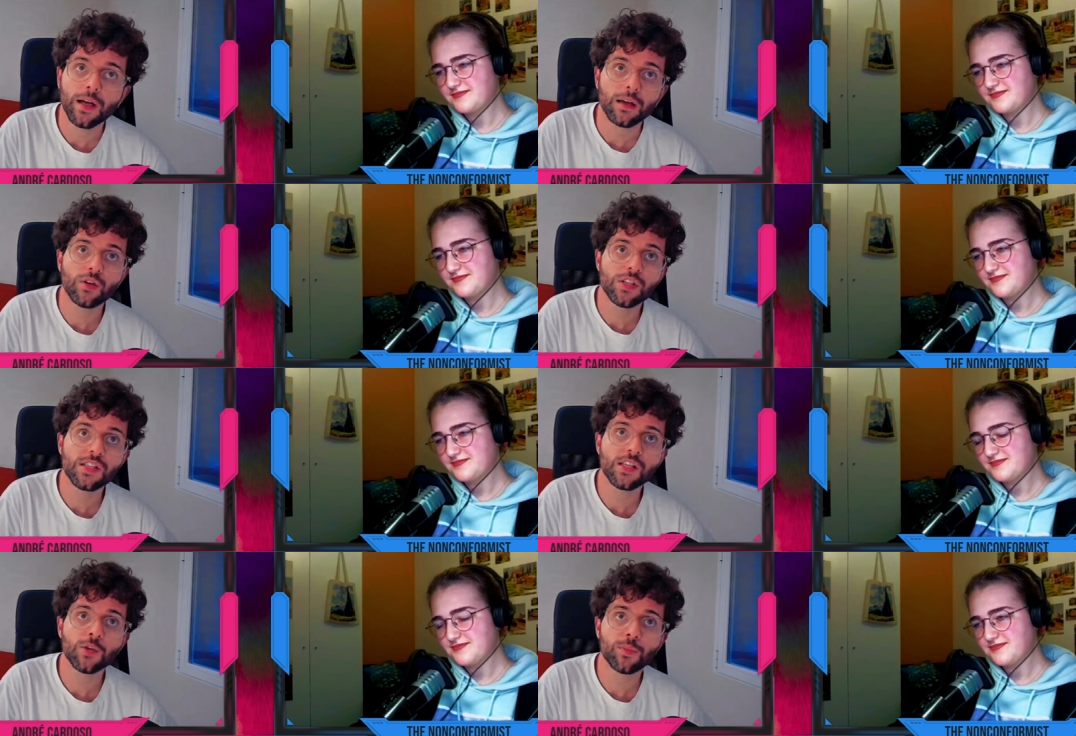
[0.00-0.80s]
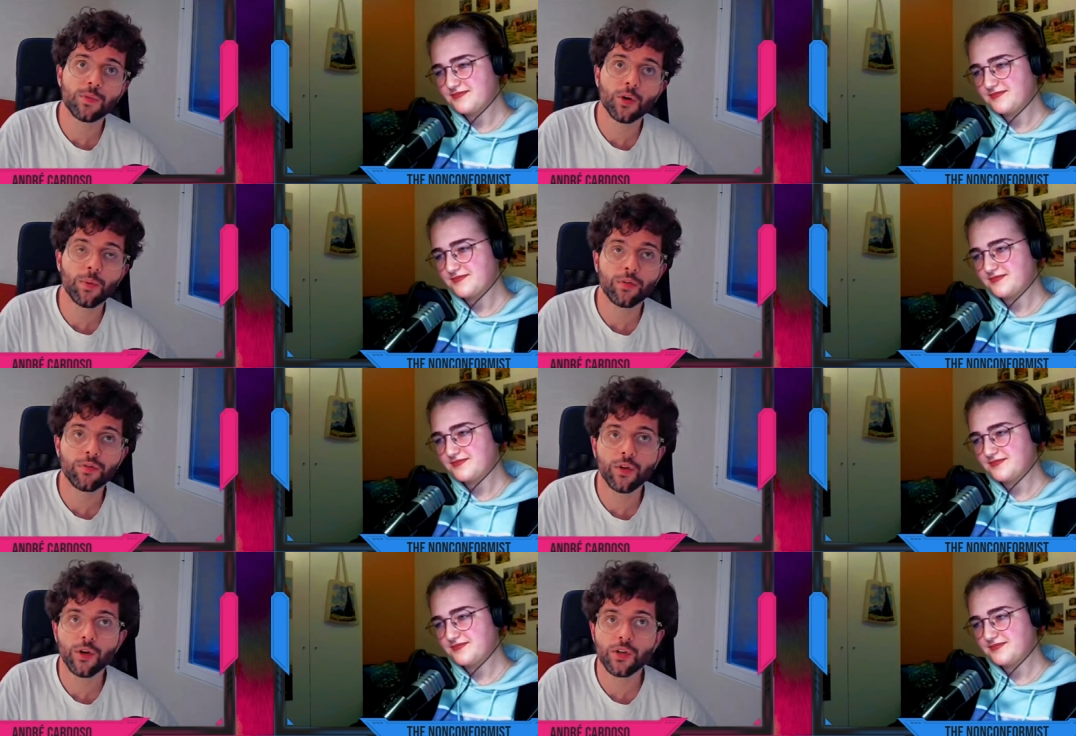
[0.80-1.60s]
Speaker 1: you just need to, your
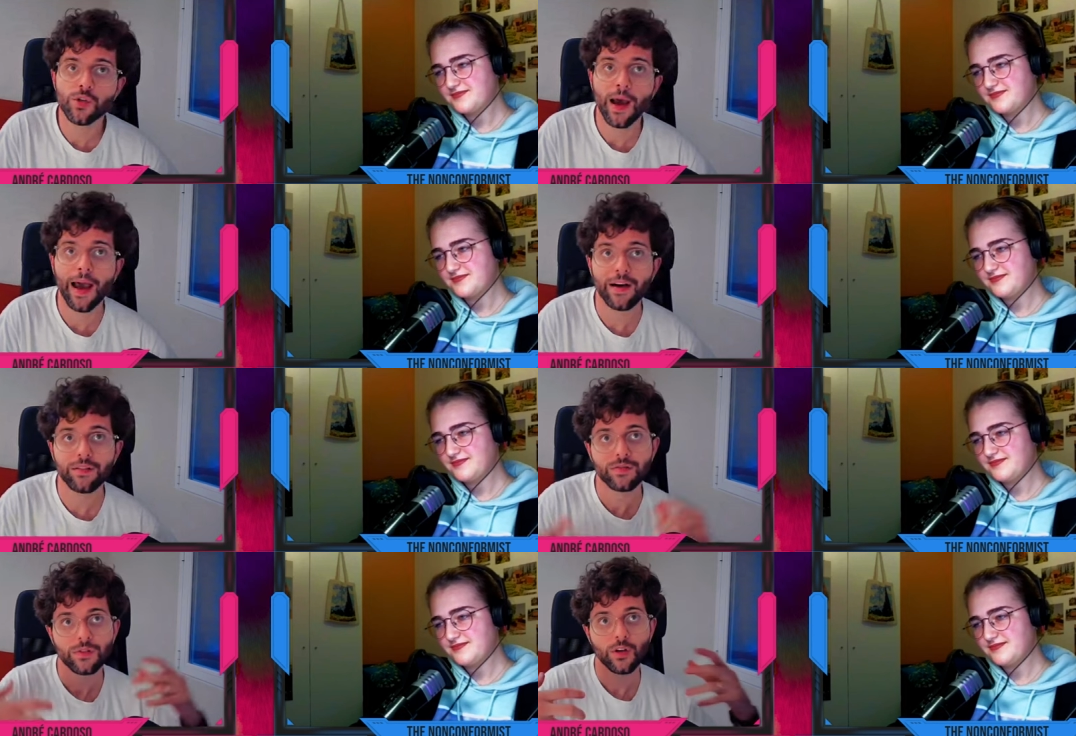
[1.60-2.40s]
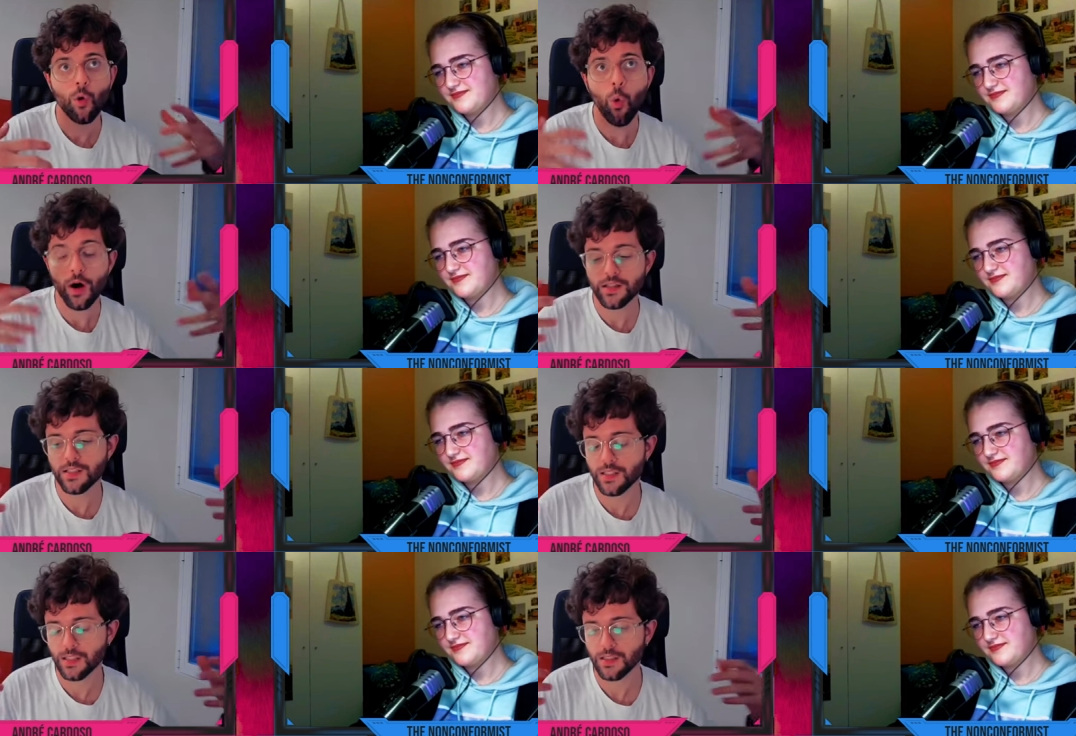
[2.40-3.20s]
portfolio to have
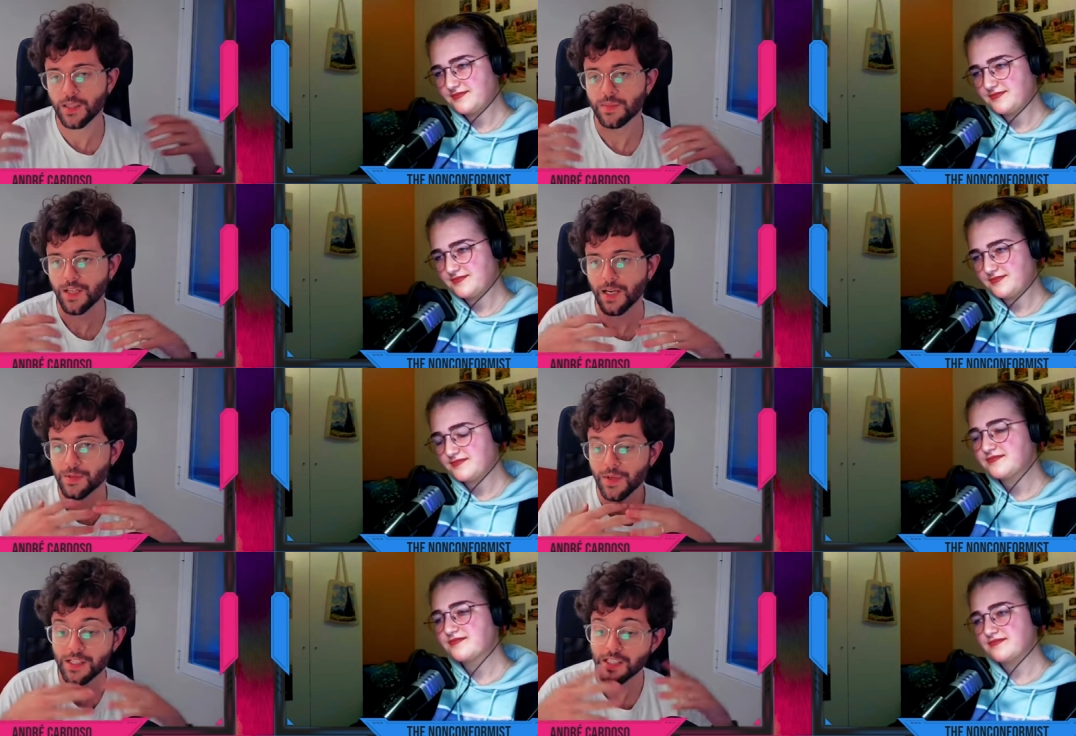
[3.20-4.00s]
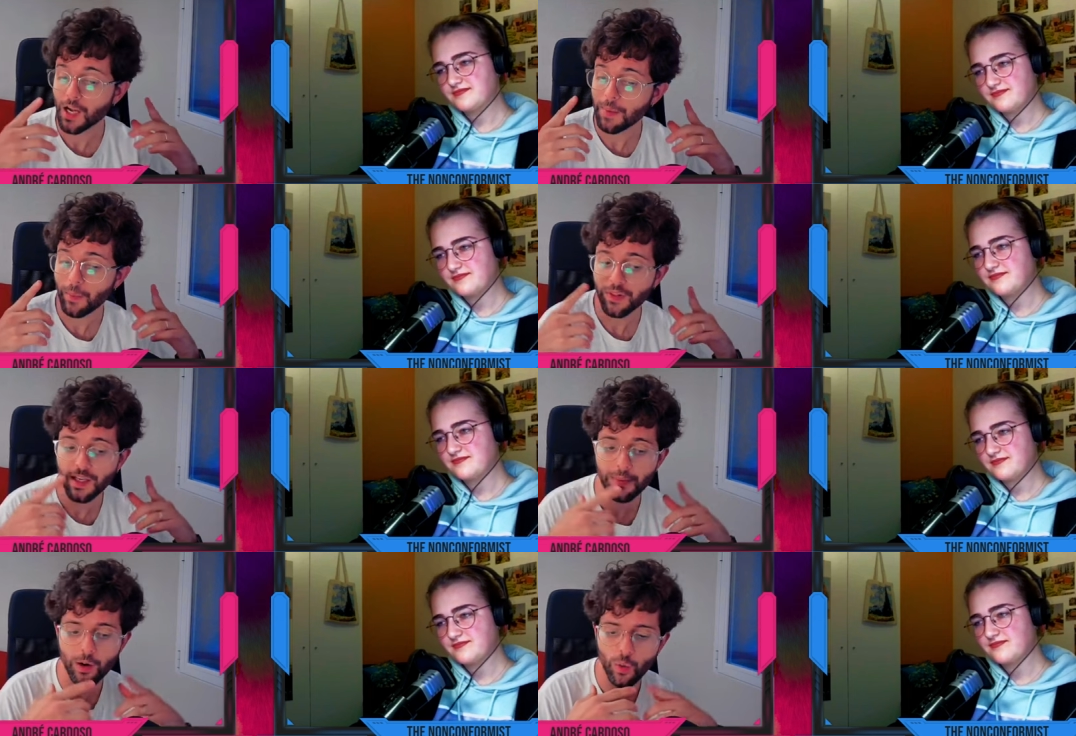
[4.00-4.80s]
quantity sometimes because a lot of people think
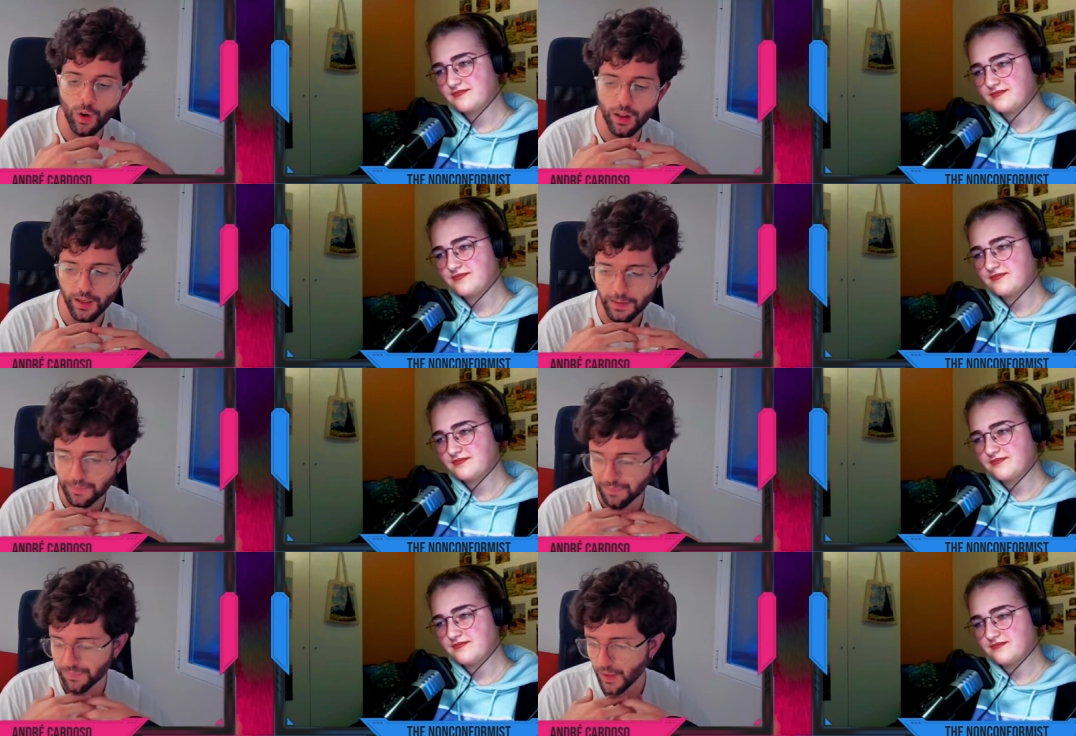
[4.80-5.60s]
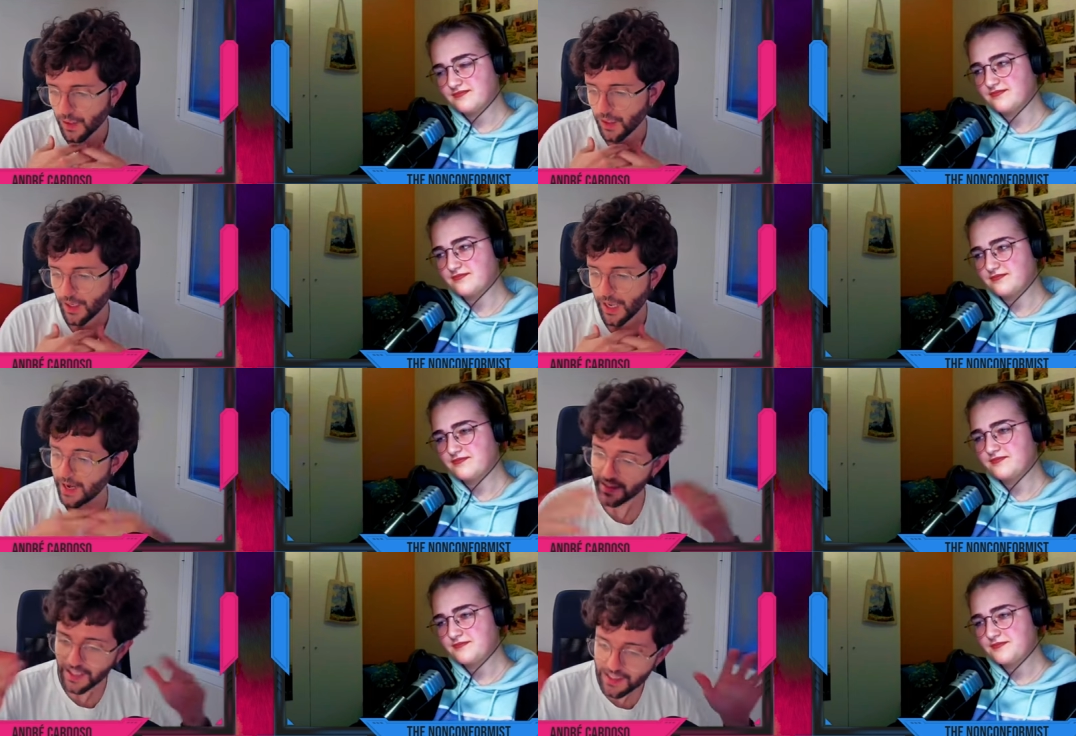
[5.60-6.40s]
about quality. Mm. And I
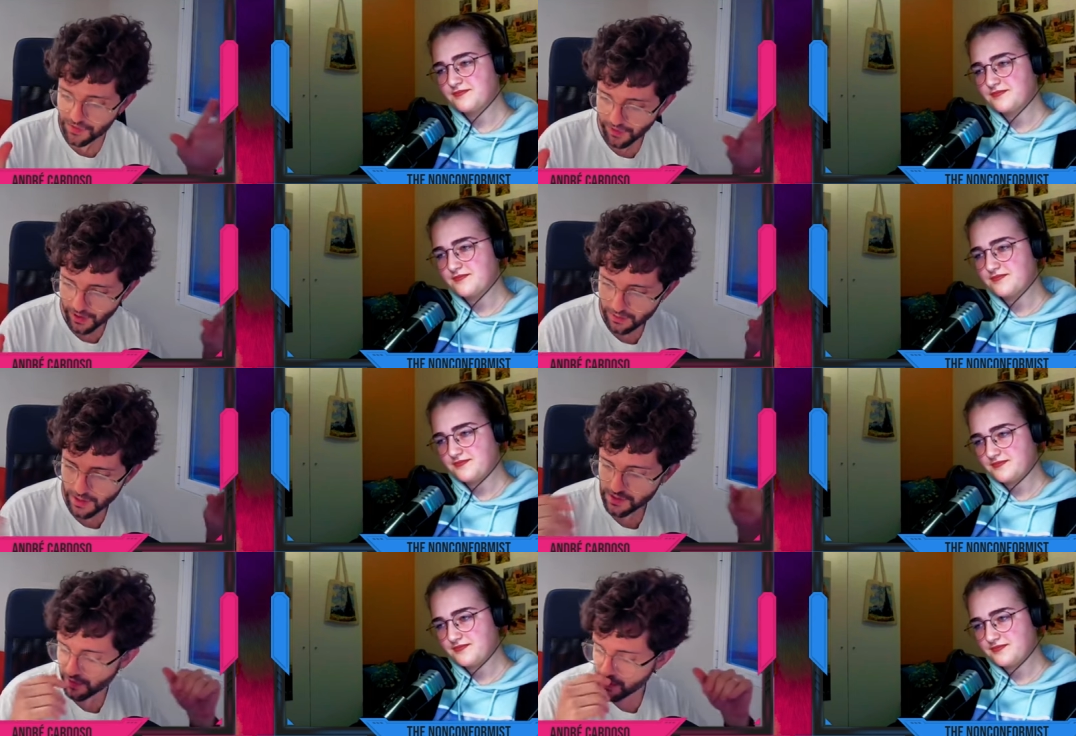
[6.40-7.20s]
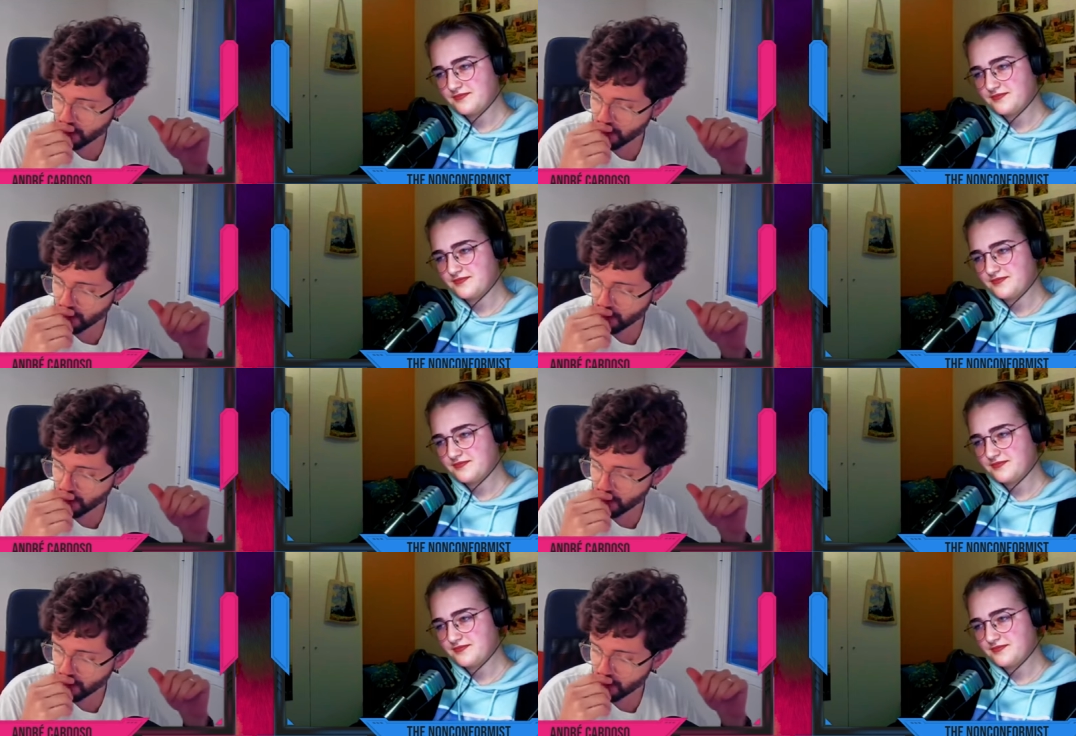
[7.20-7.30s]
think it's fair. It's fair